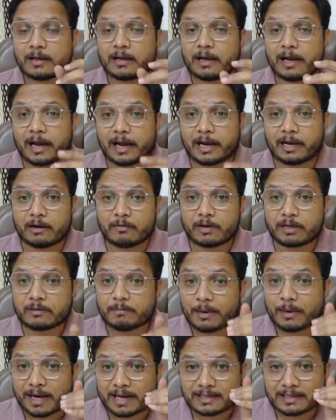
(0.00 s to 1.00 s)
and with
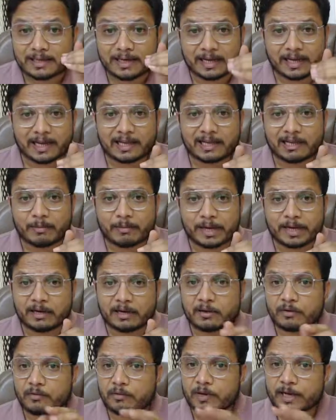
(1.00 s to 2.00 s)
parasitic element,
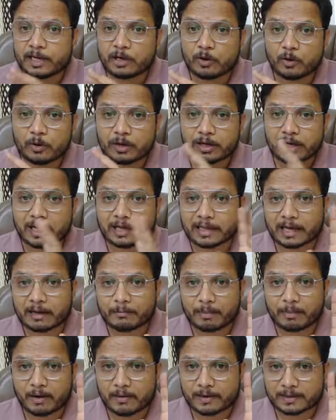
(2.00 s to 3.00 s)
we don't connect
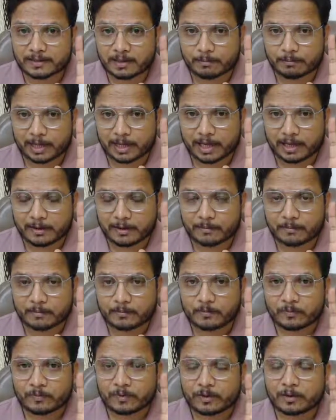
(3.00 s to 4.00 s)
power supply.
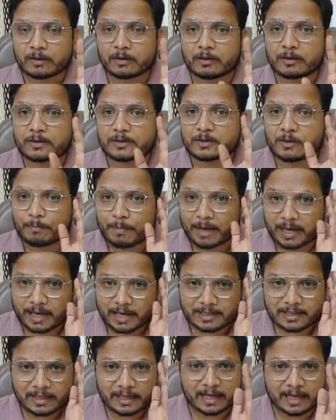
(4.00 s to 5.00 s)
So
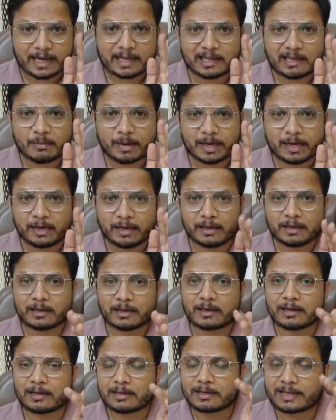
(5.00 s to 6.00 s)
parasitic element,
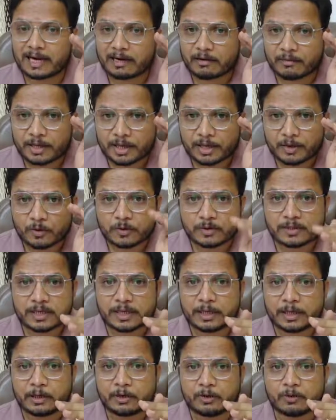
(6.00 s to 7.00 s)
that we use
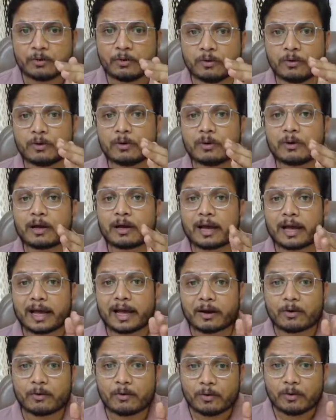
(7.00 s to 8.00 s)
it to
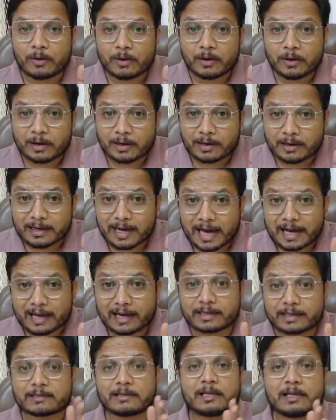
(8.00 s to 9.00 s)
have
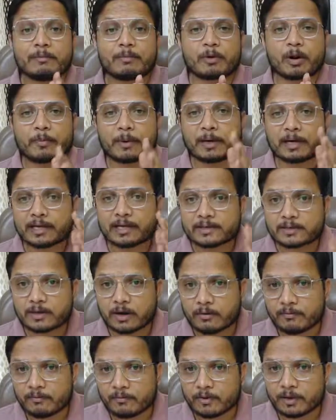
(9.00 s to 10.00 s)
directional properties
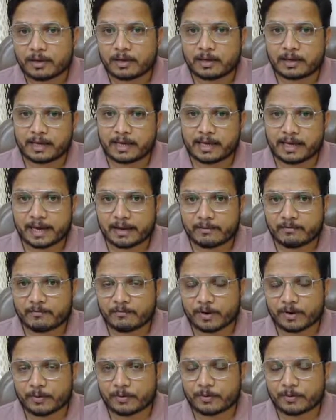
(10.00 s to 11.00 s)
of EM
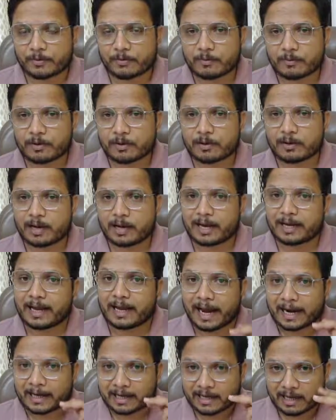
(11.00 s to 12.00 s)
wave. An
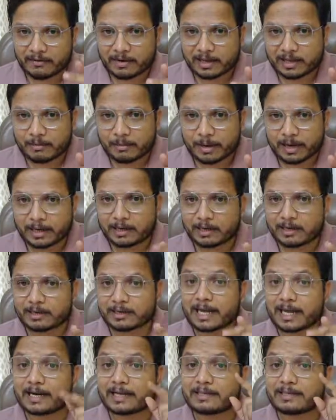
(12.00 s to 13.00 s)
active element
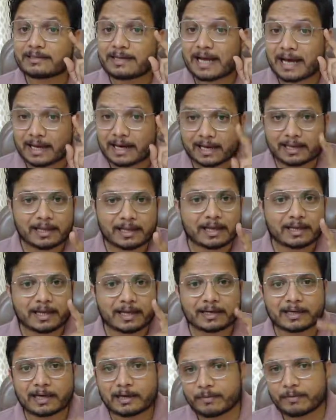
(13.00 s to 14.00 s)
that is directly
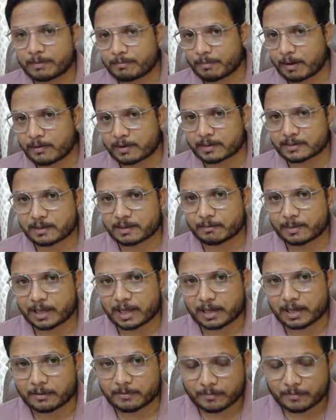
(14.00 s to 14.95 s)
connected with power supply.